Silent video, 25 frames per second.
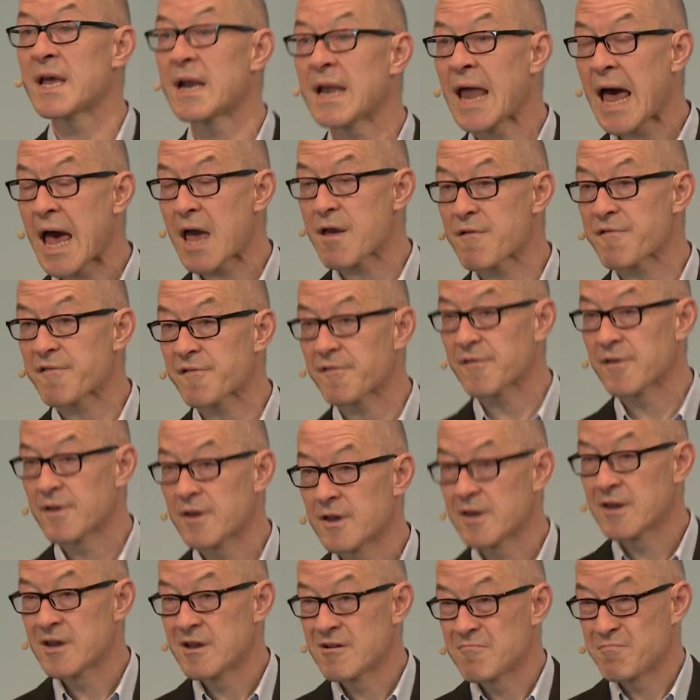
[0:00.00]
alive.
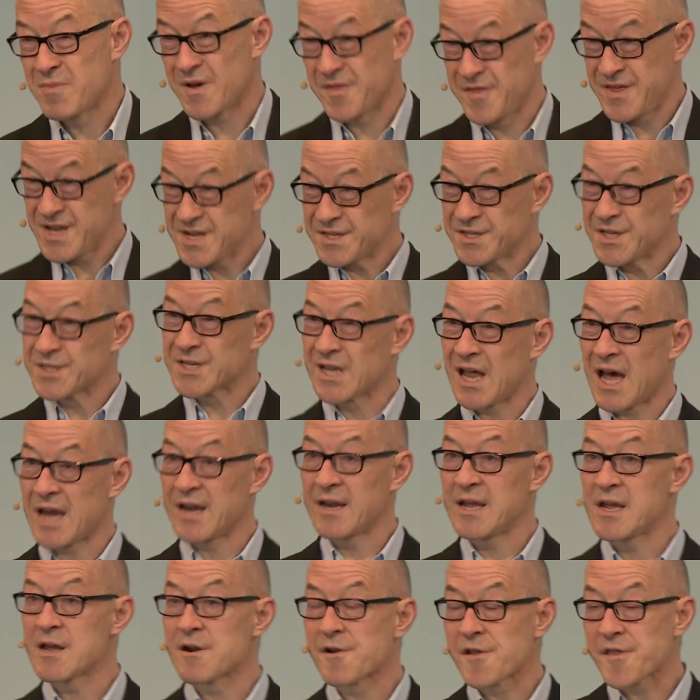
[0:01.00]
But this is
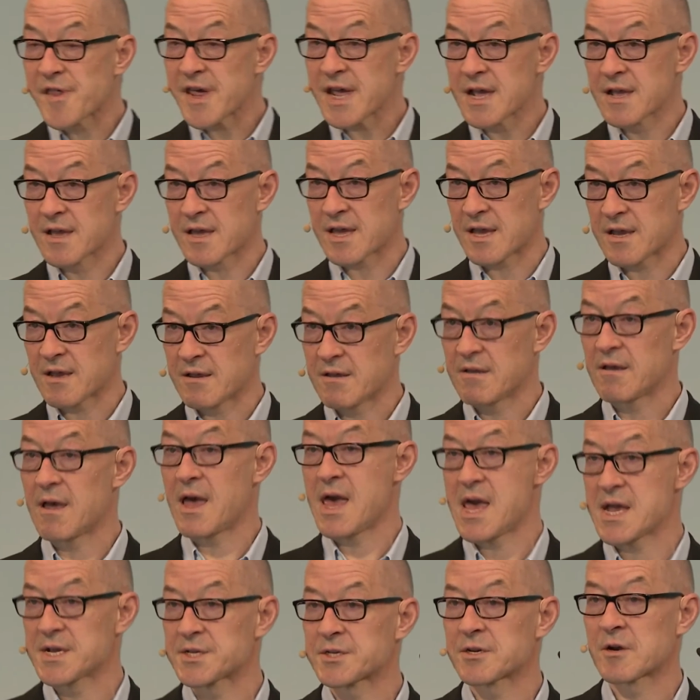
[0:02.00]
linear thinking,
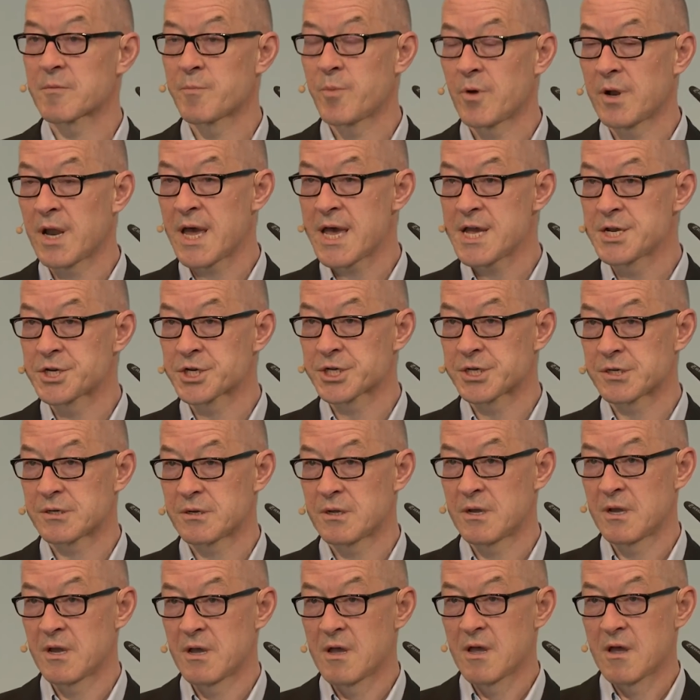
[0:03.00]
extrapolation.
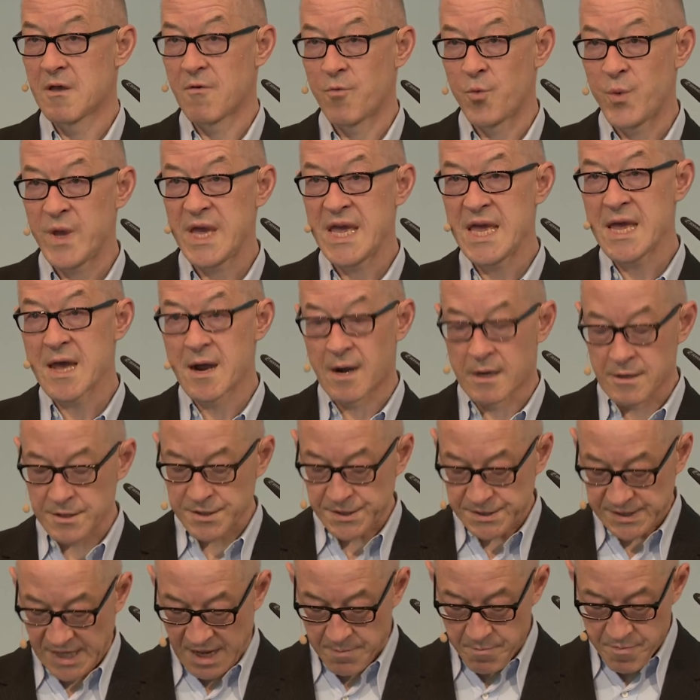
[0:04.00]
We are
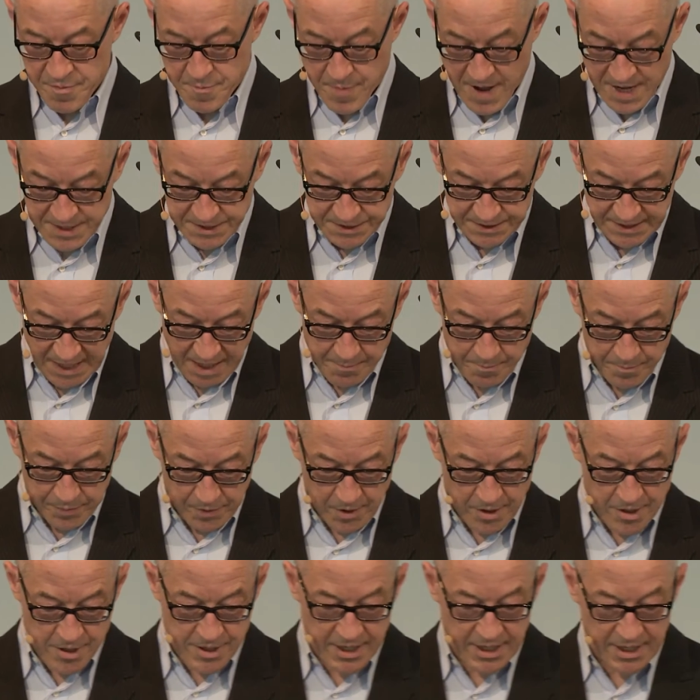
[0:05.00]
step by step
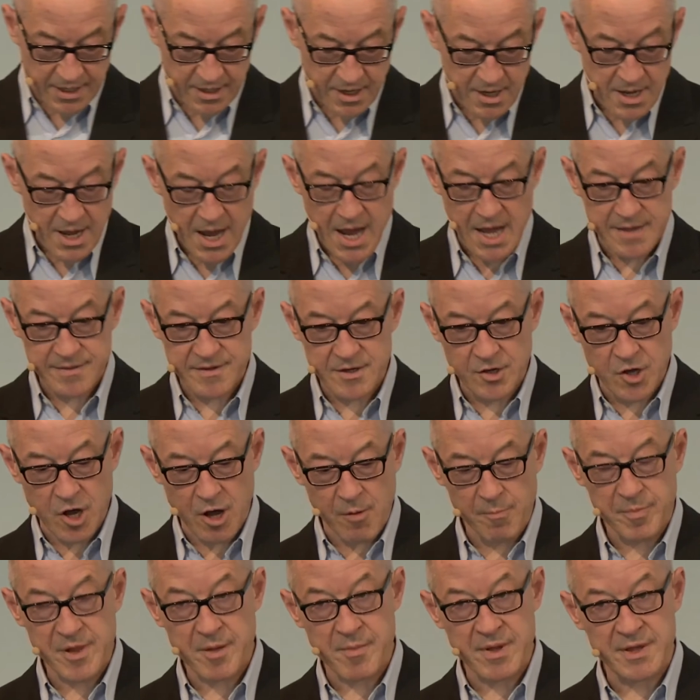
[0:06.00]
learning, and the
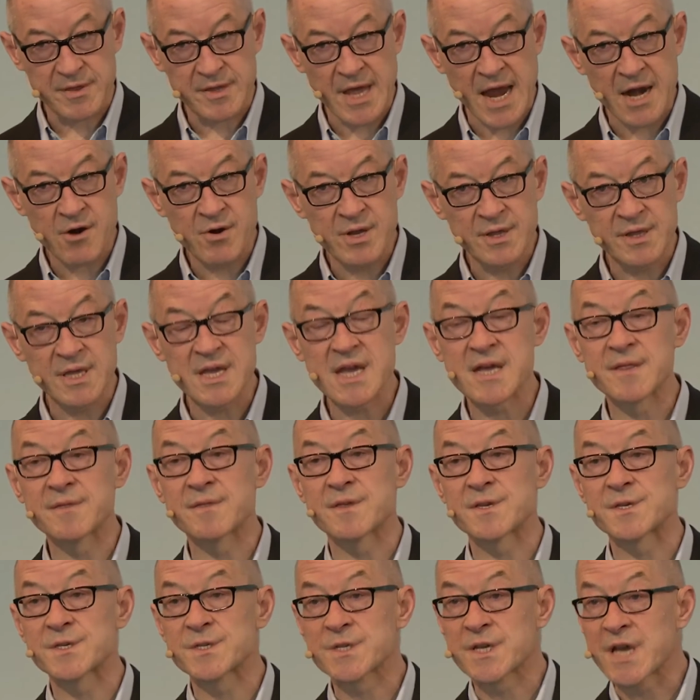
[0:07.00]
complementarity and
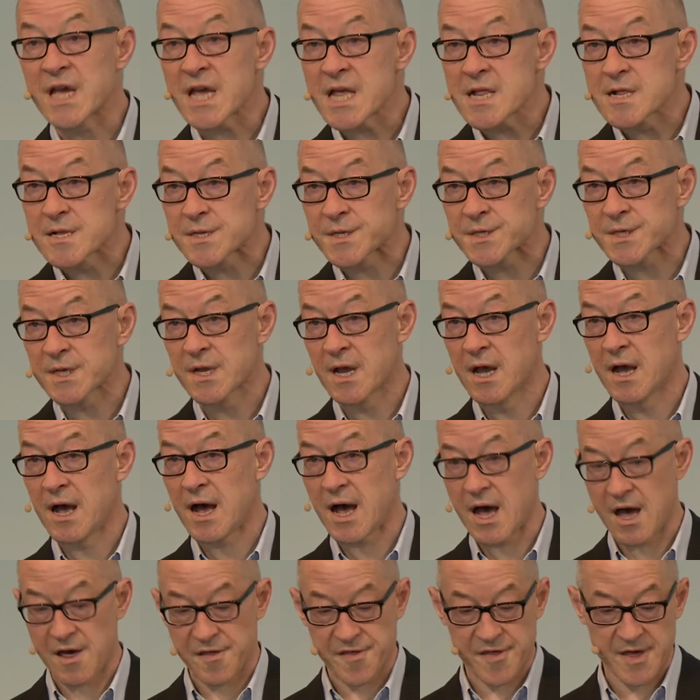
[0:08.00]
the skills,
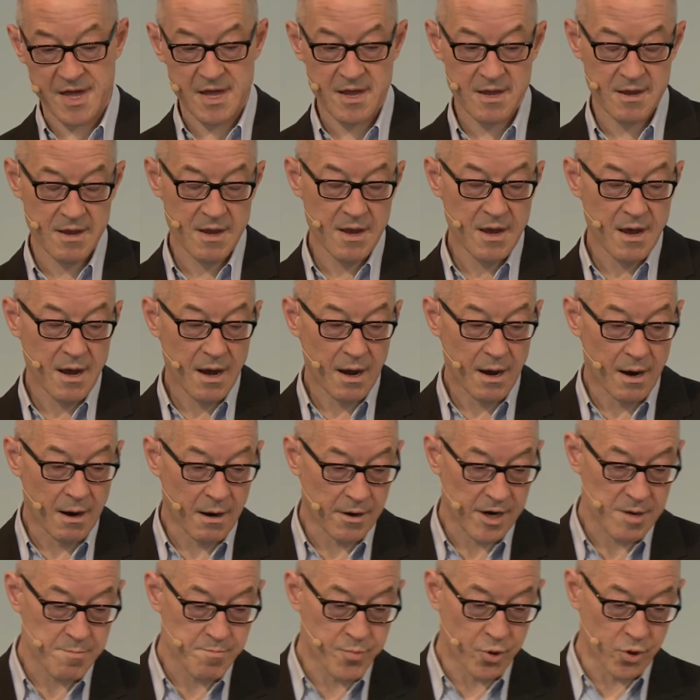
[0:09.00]
I think,
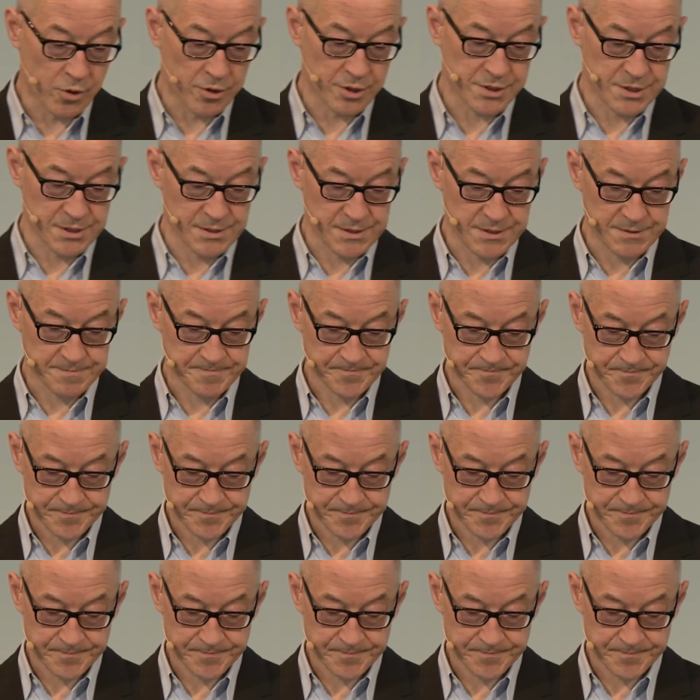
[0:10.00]
are important.